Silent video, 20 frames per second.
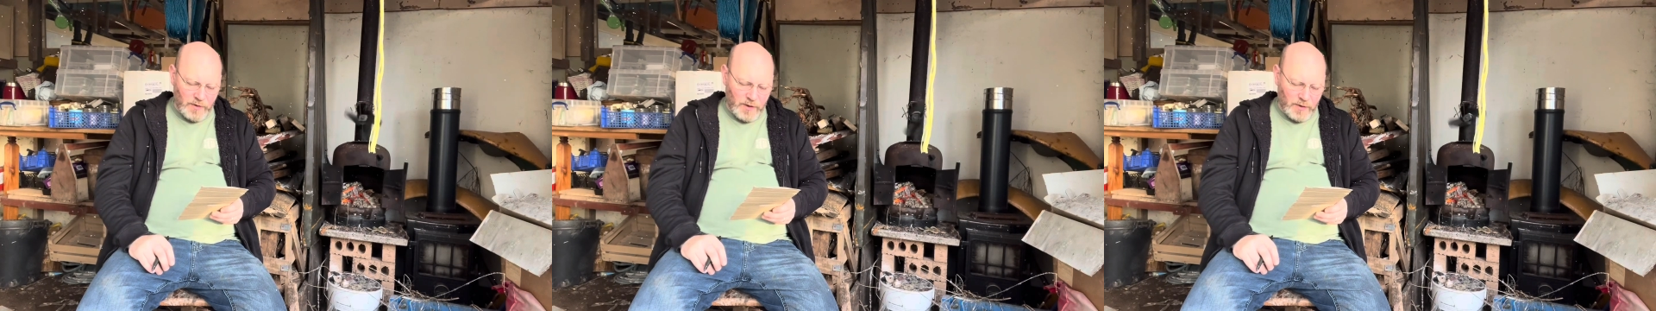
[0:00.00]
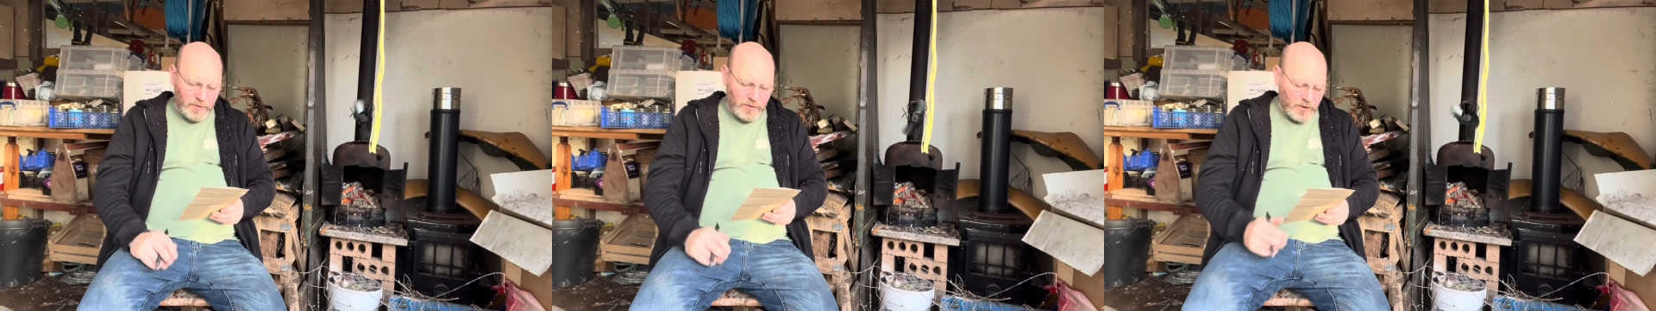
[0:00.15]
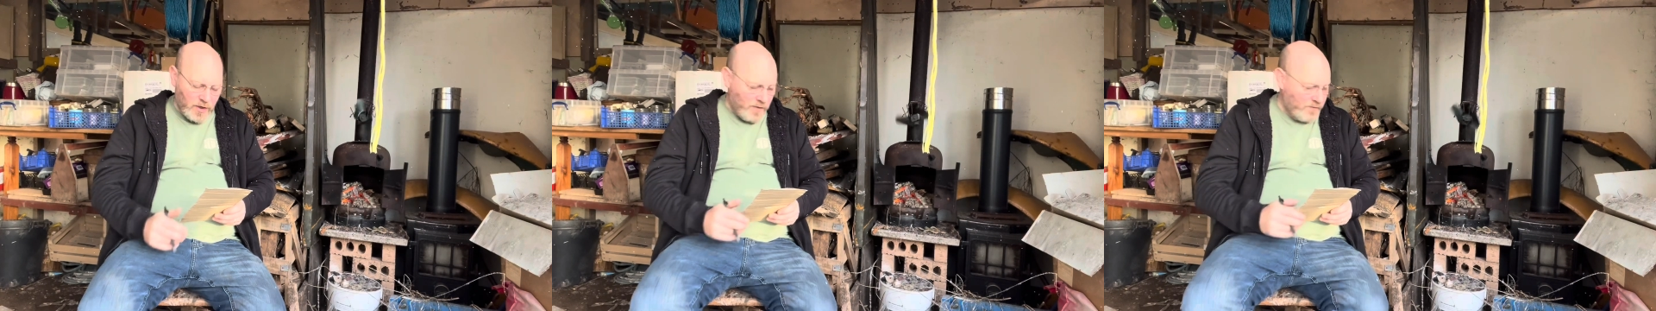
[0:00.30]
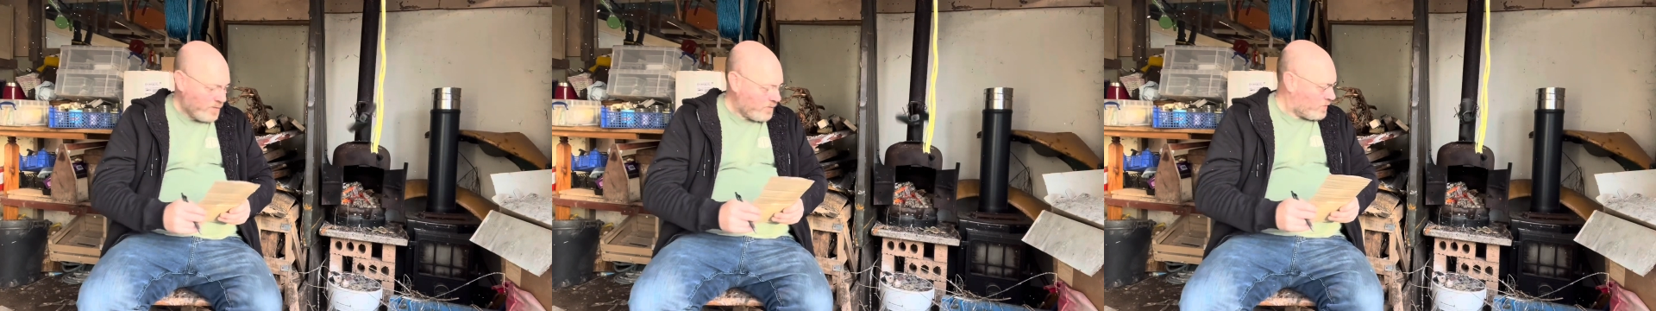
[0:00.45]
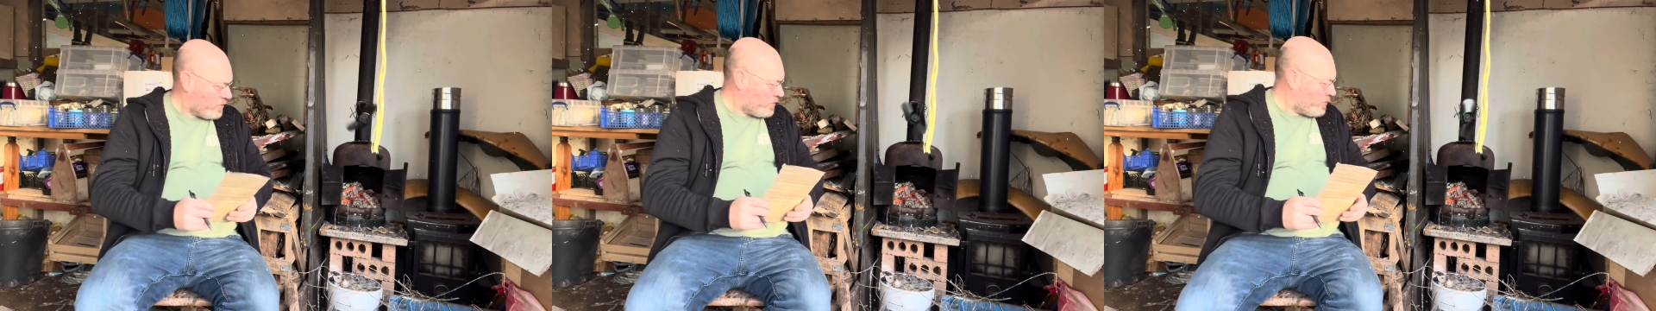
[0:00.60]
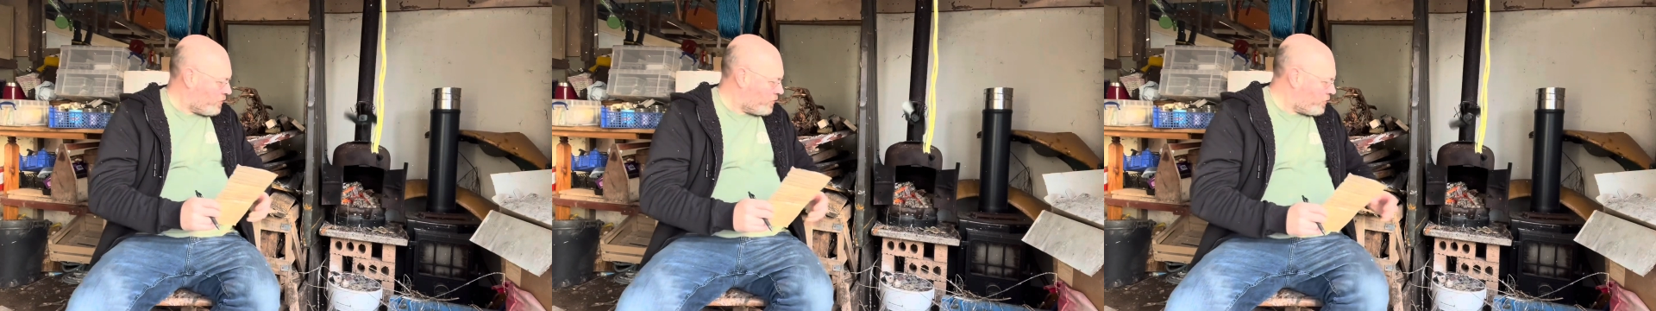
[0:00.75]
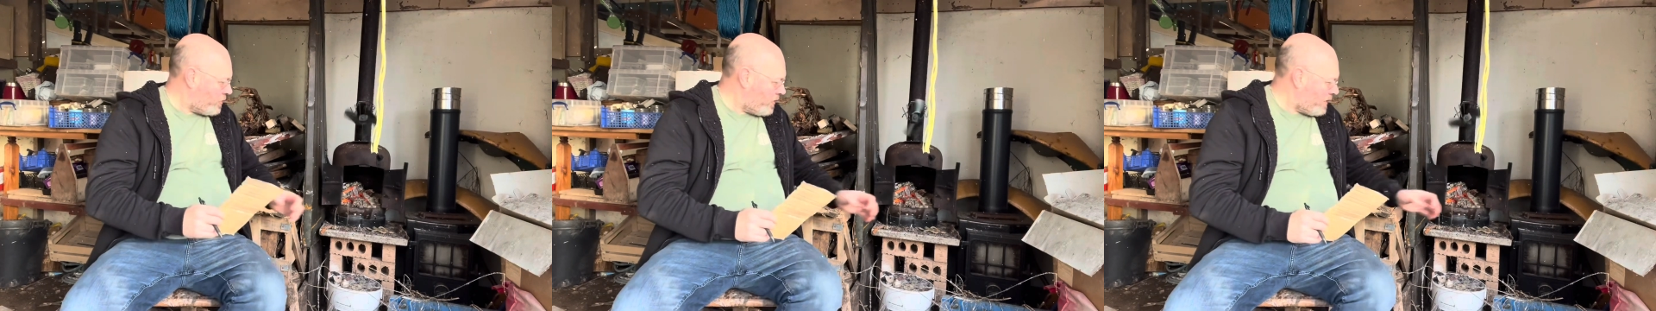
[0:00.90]
lots of. I'm just
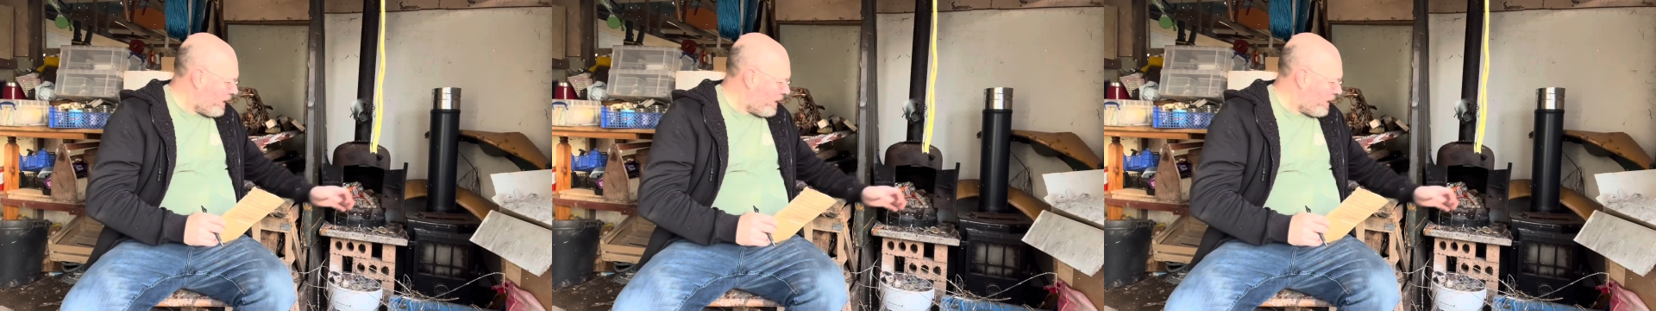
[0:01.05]
going to shut